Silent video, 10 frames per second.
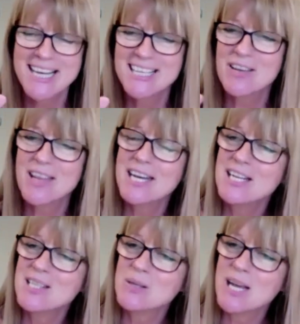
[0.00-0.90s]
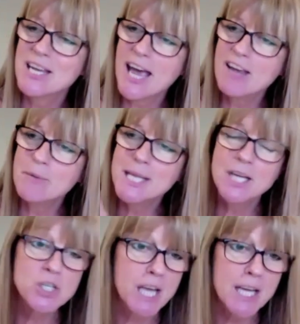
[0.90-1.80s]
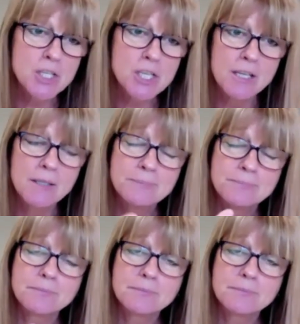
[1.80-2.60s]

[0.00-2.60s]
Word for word: So then he's he gave me the education